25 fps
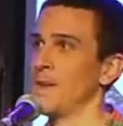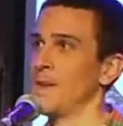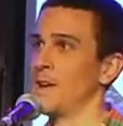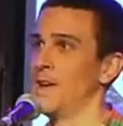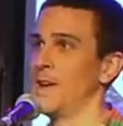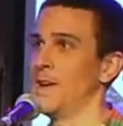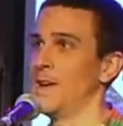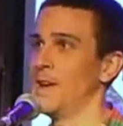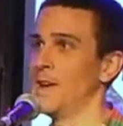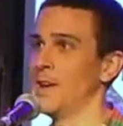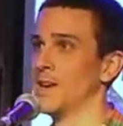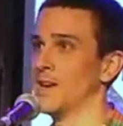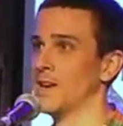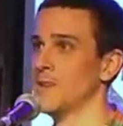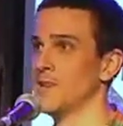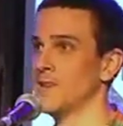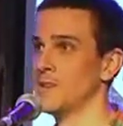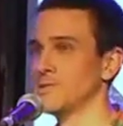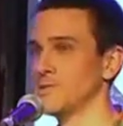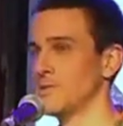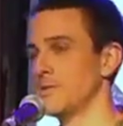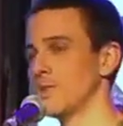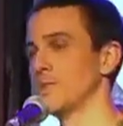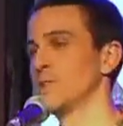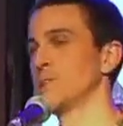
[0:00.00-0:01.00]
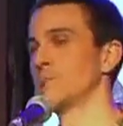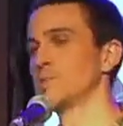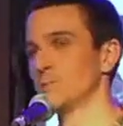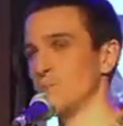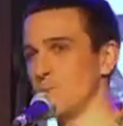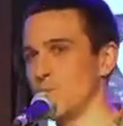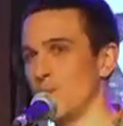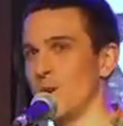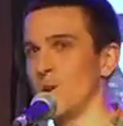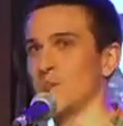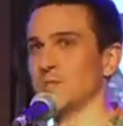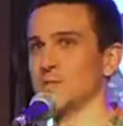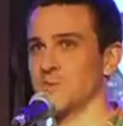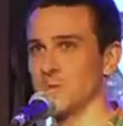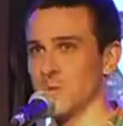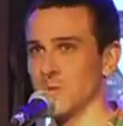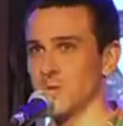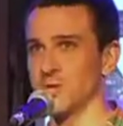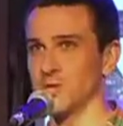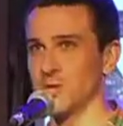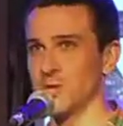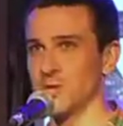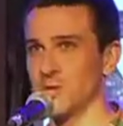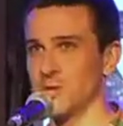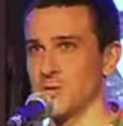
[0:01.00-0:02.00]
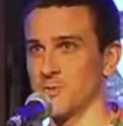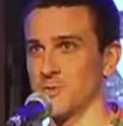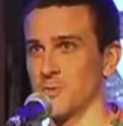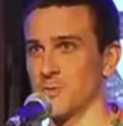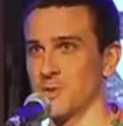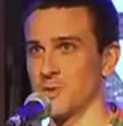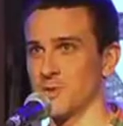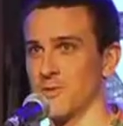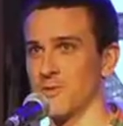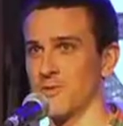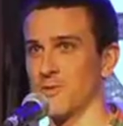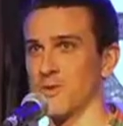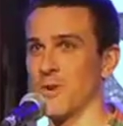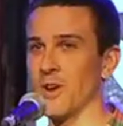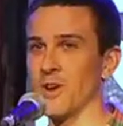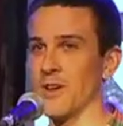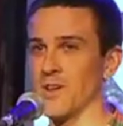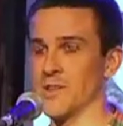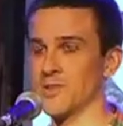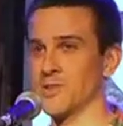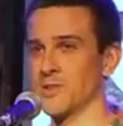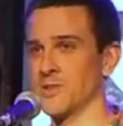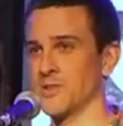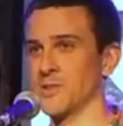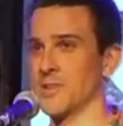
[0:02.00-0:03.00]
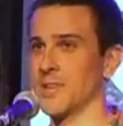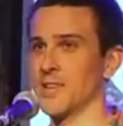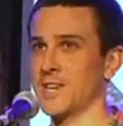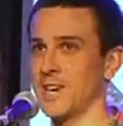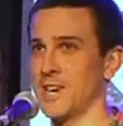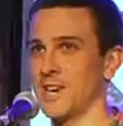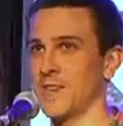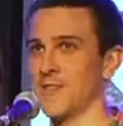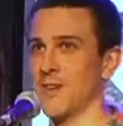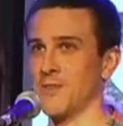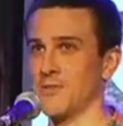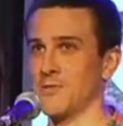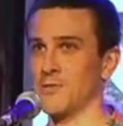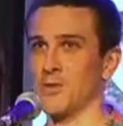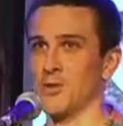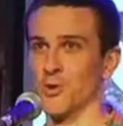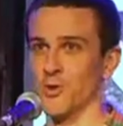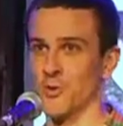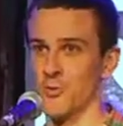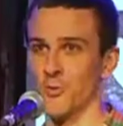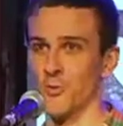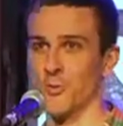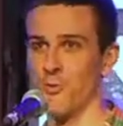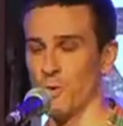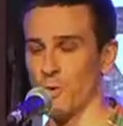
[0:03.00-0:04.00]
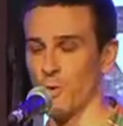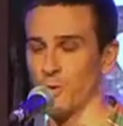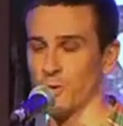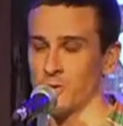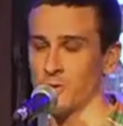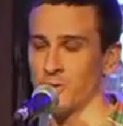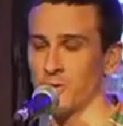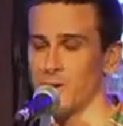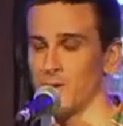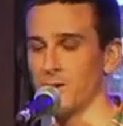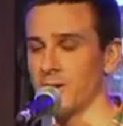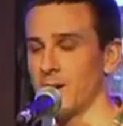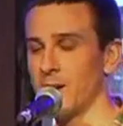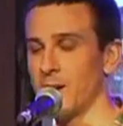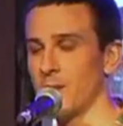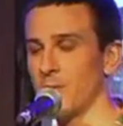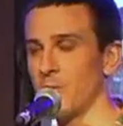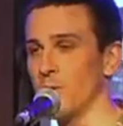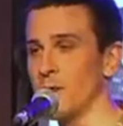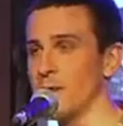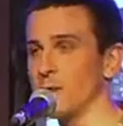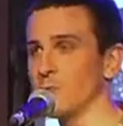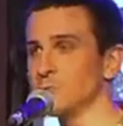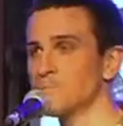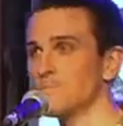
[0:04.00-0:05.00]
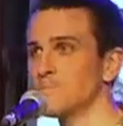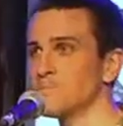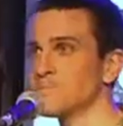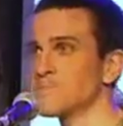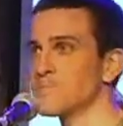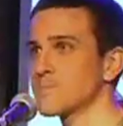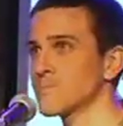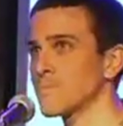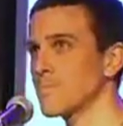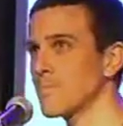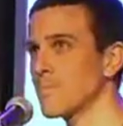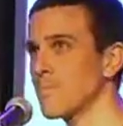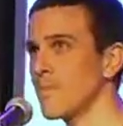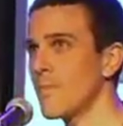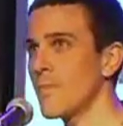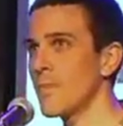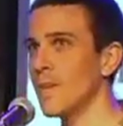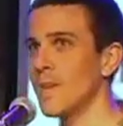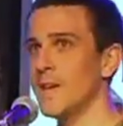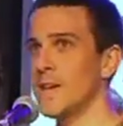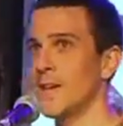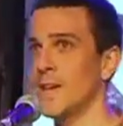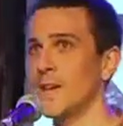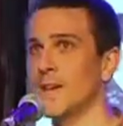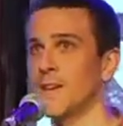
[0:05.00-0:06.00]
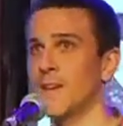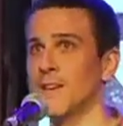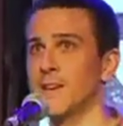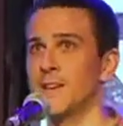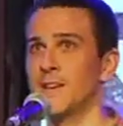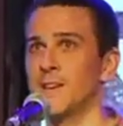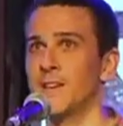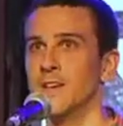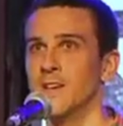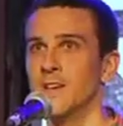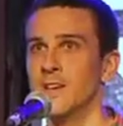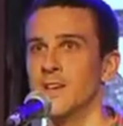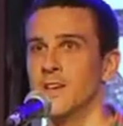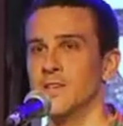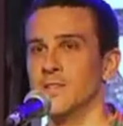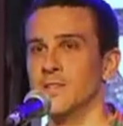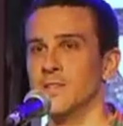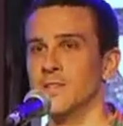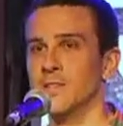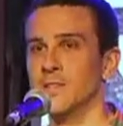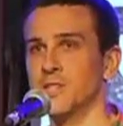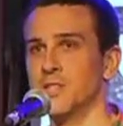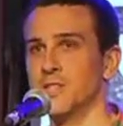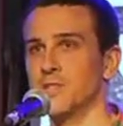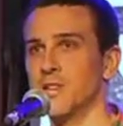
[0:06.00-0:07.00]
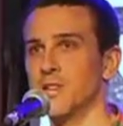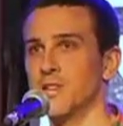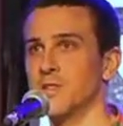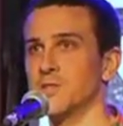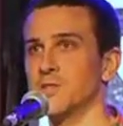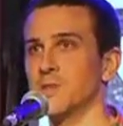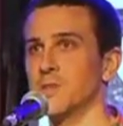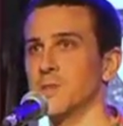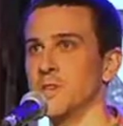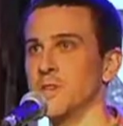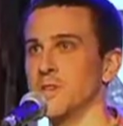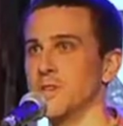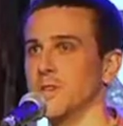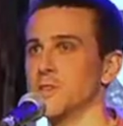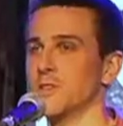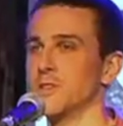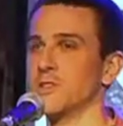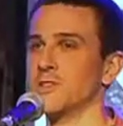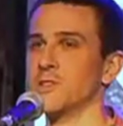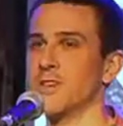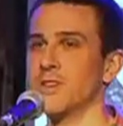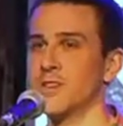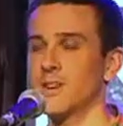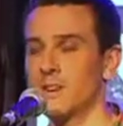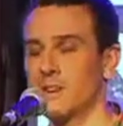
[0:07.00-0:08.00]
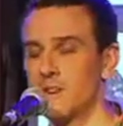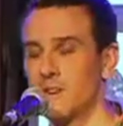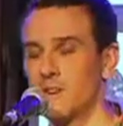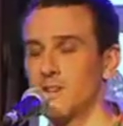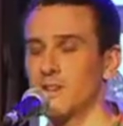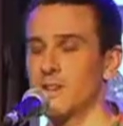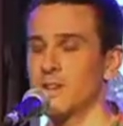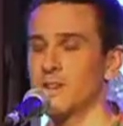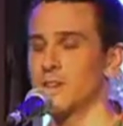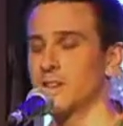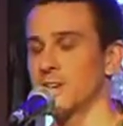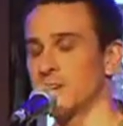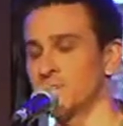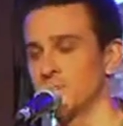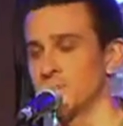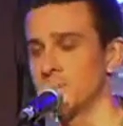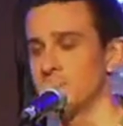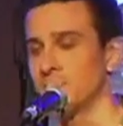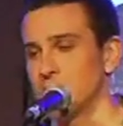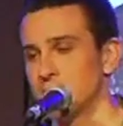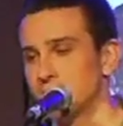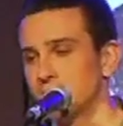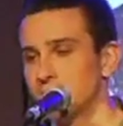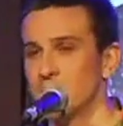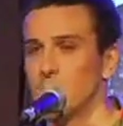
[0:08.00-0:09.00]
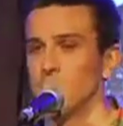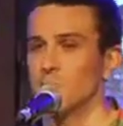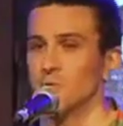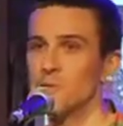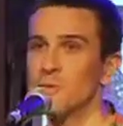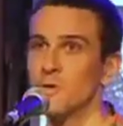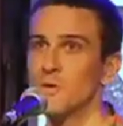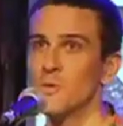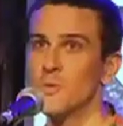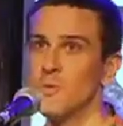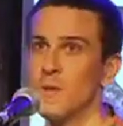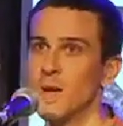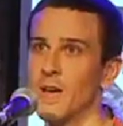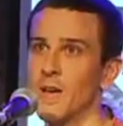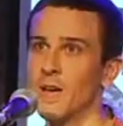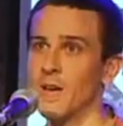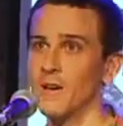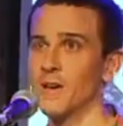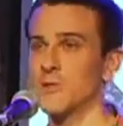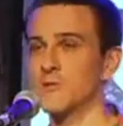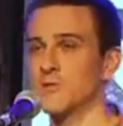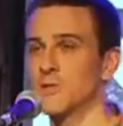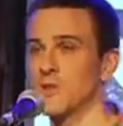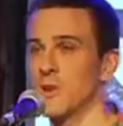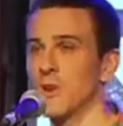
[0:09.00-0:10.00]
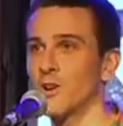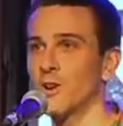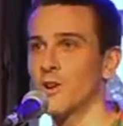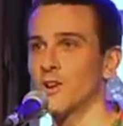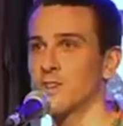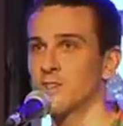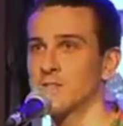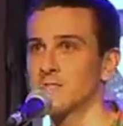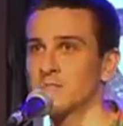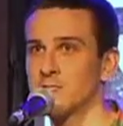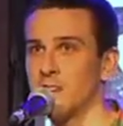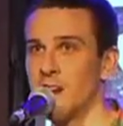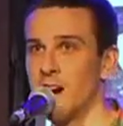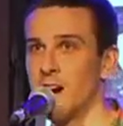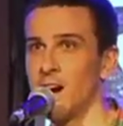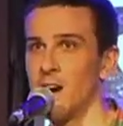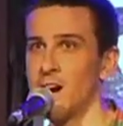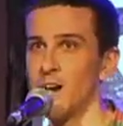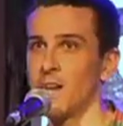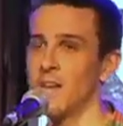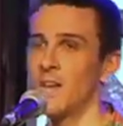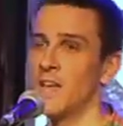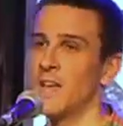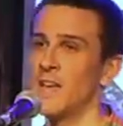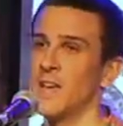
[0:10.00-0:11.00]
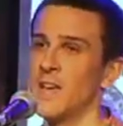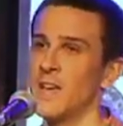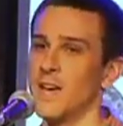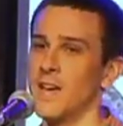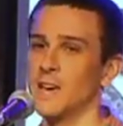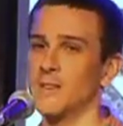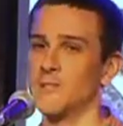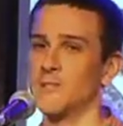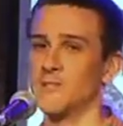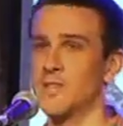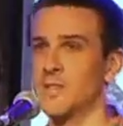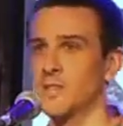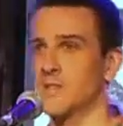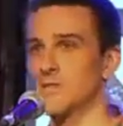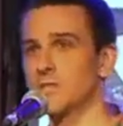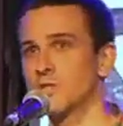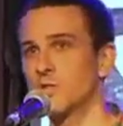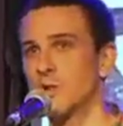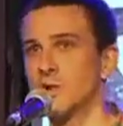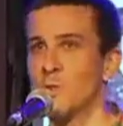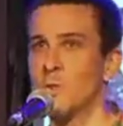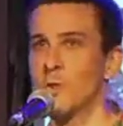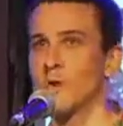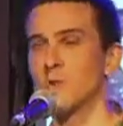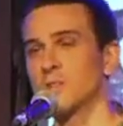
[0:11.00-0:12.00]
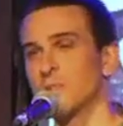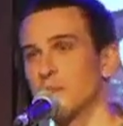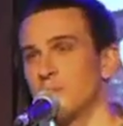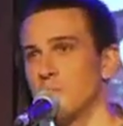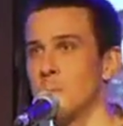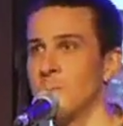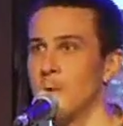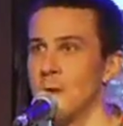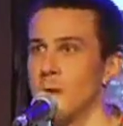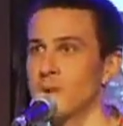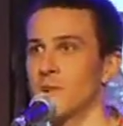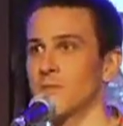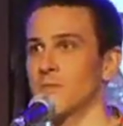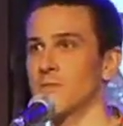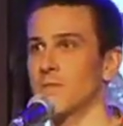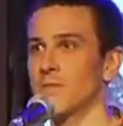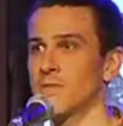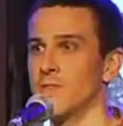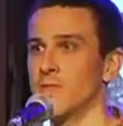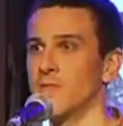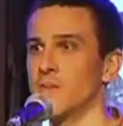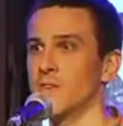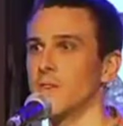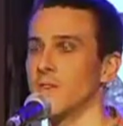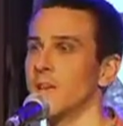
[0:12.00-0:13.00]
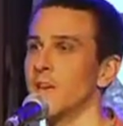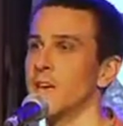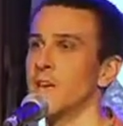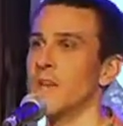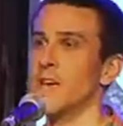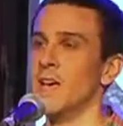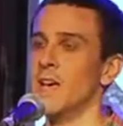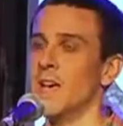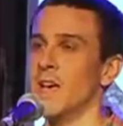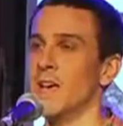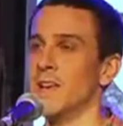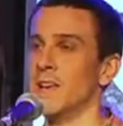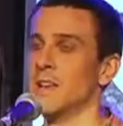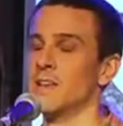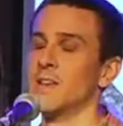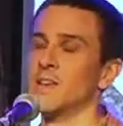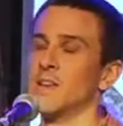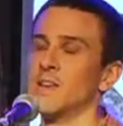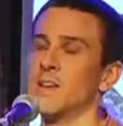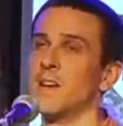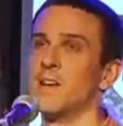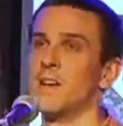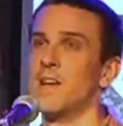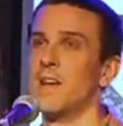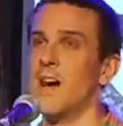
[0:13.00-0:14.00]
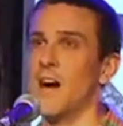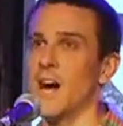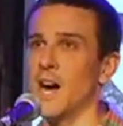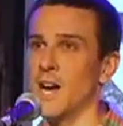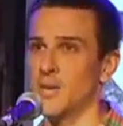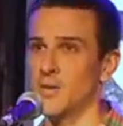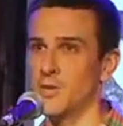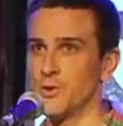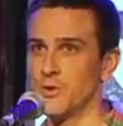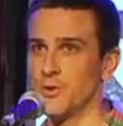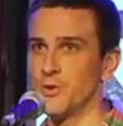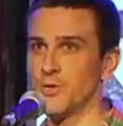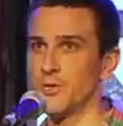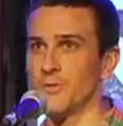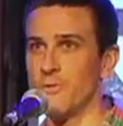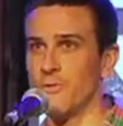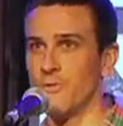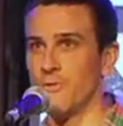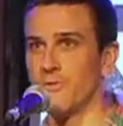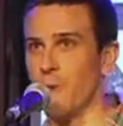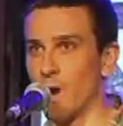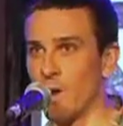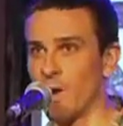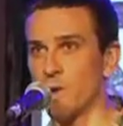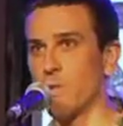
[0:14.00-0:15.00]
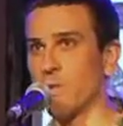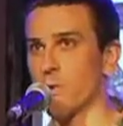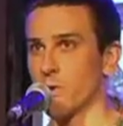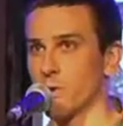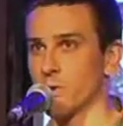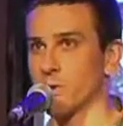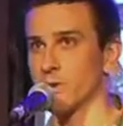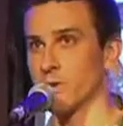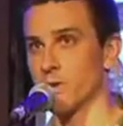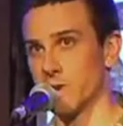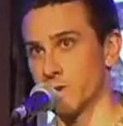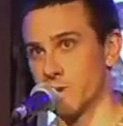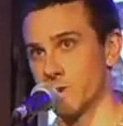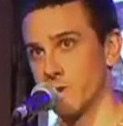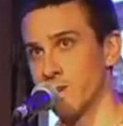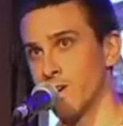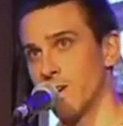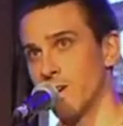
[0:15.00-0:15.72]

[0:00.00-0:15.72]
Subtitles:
And he's a boss, but he's also a good friend. So they kind of have a little rapport there that way. And she says to me, she's like, I just feel so bad. I was talking to Scott and I was getting so worked up about everything. And I used the fuck word.